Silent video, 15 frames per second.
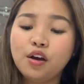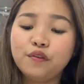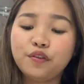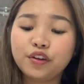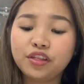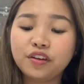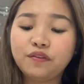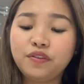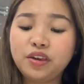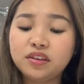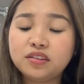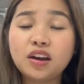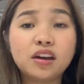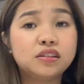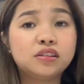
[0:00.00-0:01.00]
For the
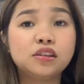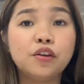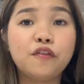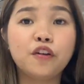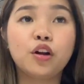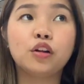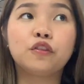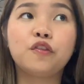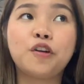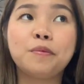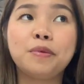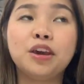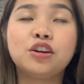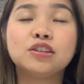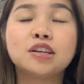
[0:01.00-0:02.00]
visa, it's difficult for
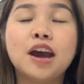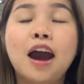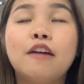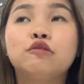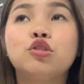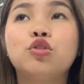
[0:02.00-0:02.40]
me because I have